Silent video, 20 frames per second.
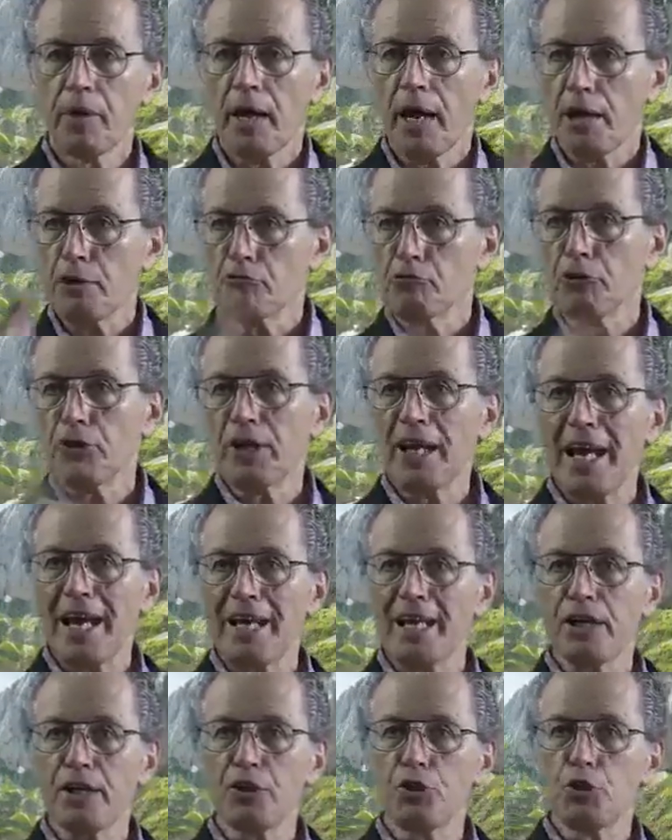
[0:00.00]
and
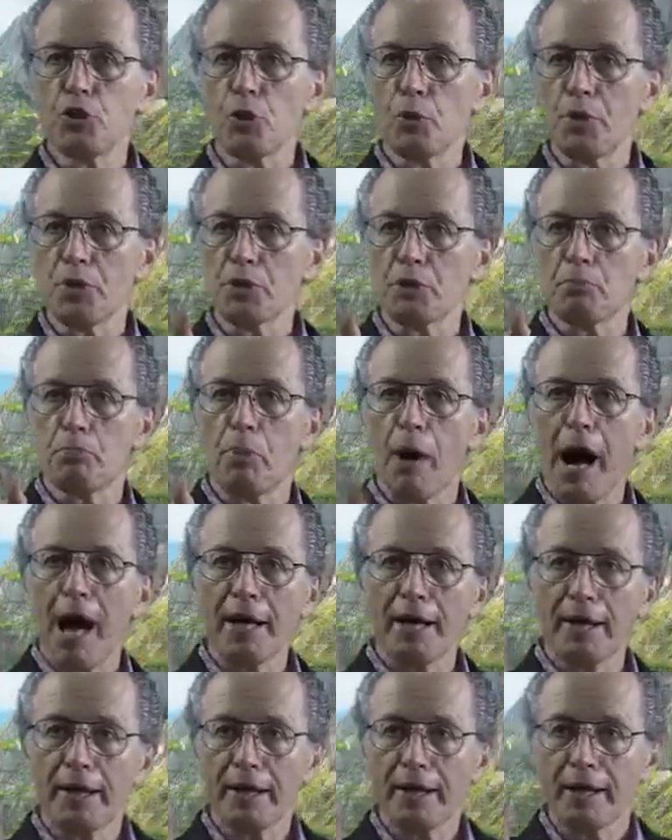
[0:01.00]
related to its
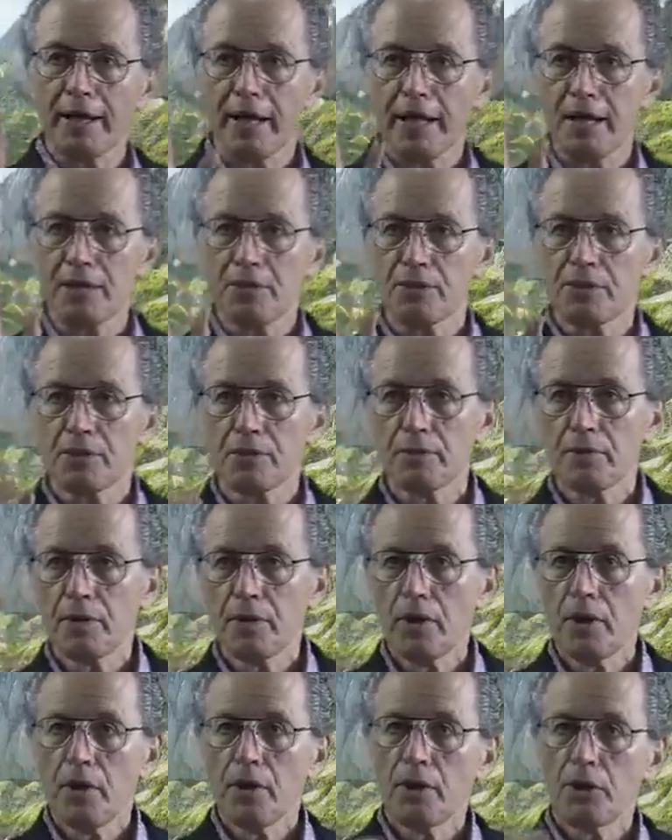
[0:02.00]
bodiliness,
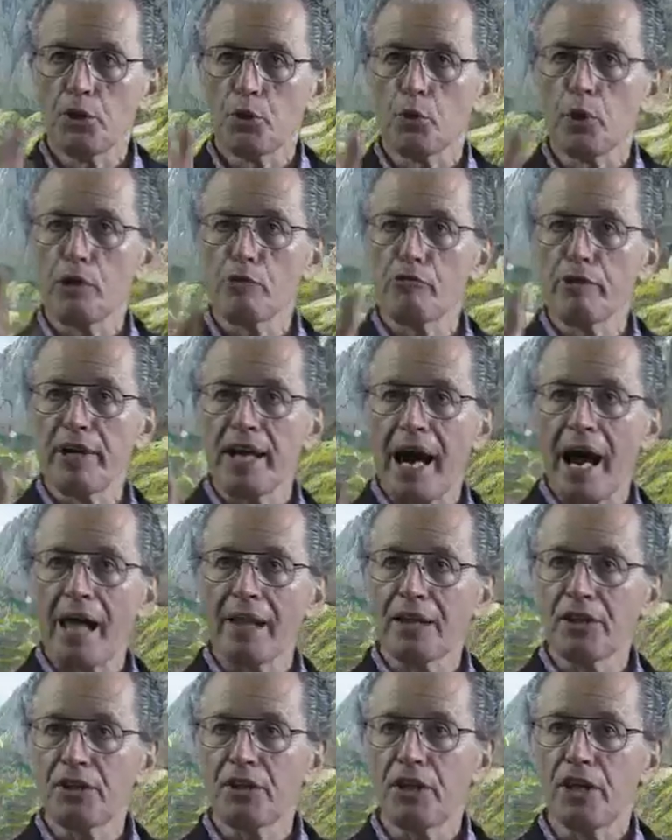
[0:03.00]
to a
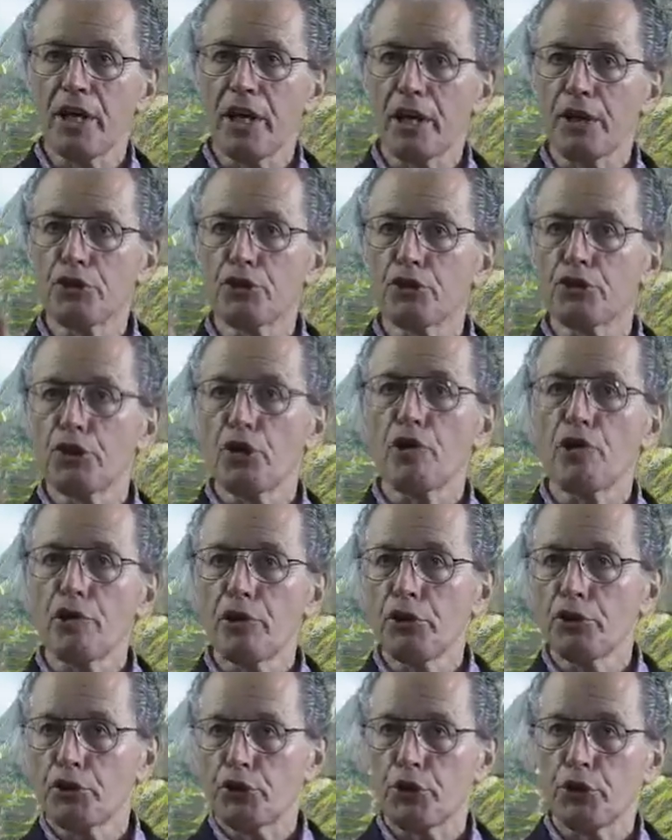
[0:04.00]
reality
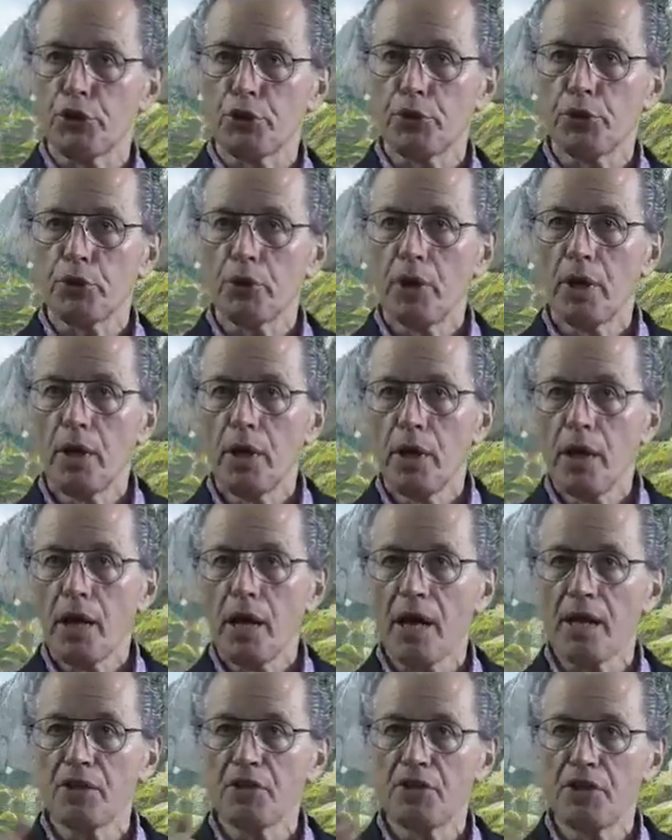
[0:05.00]
external to
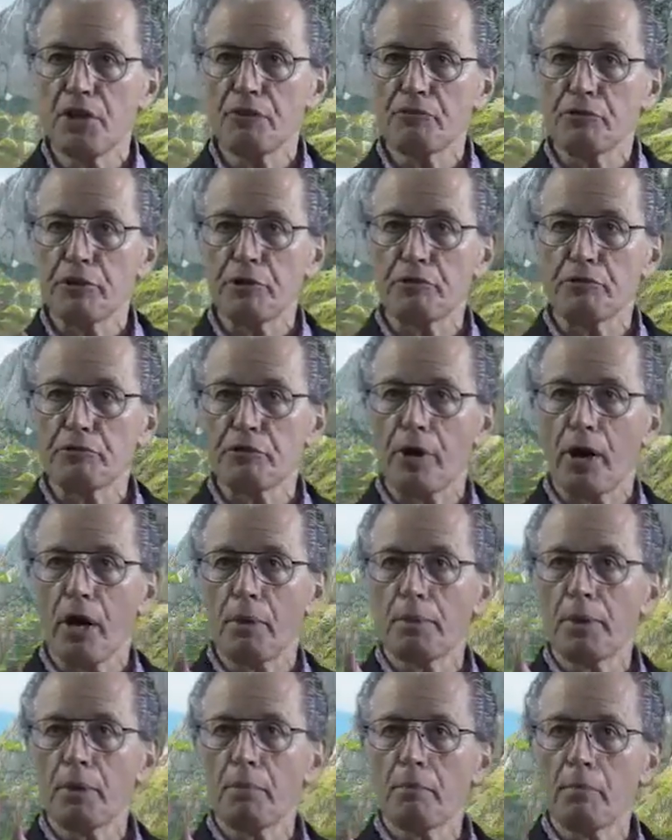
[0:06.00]
and different
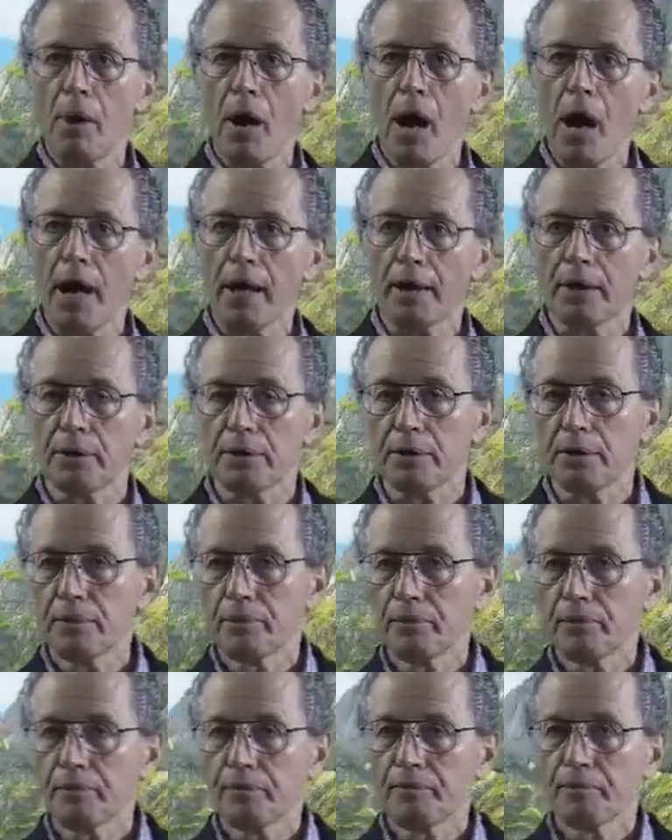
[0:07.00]
from mind.
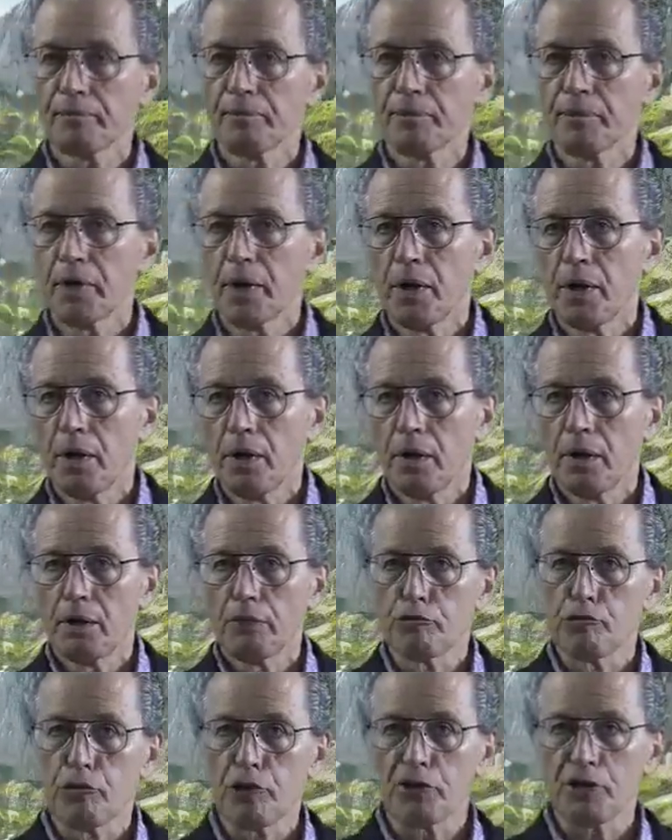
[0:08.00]

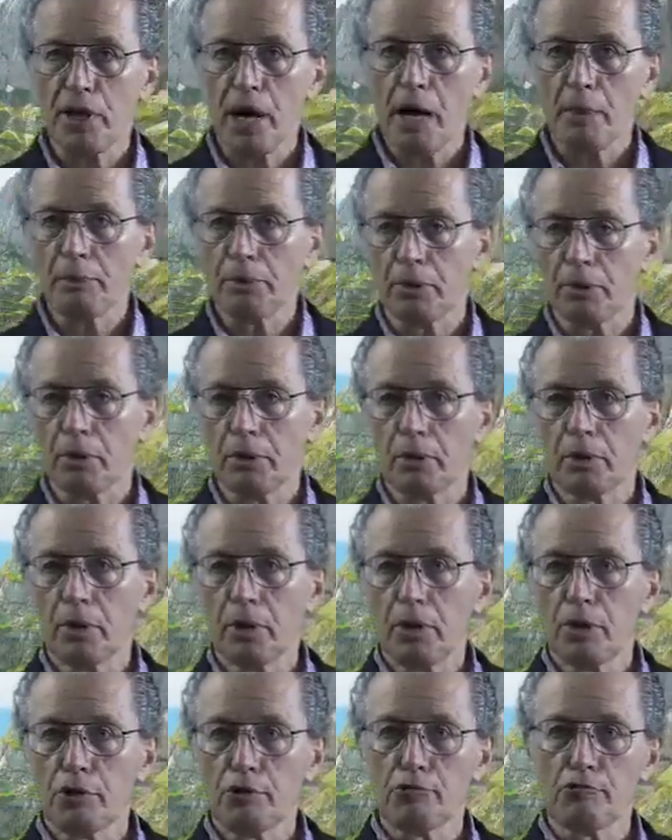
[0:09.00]
For example,
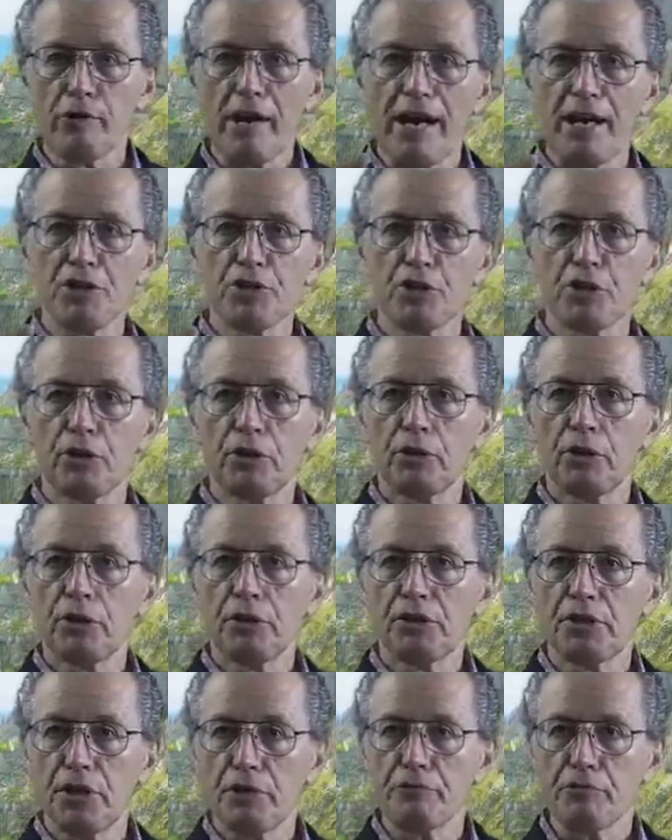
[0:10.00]
racial
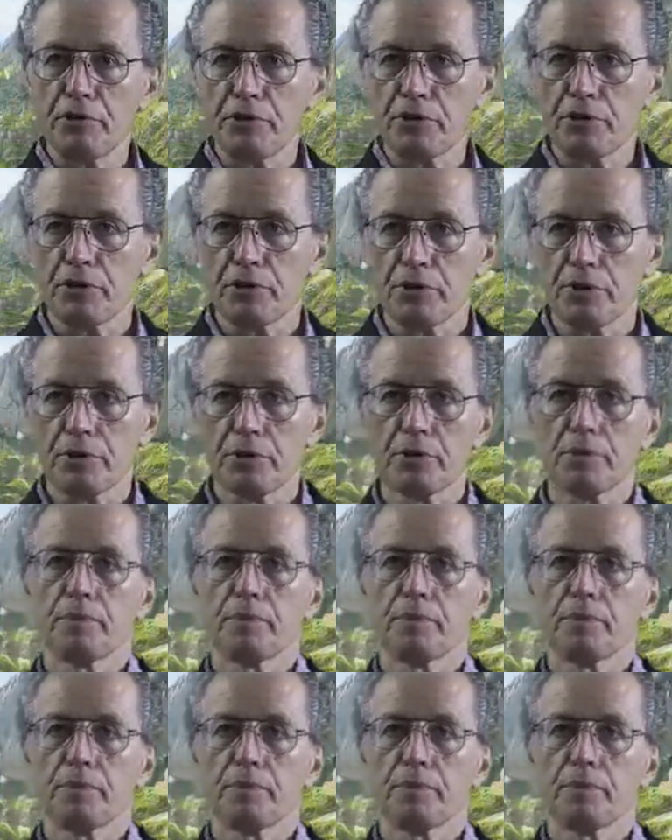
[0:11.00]
differences.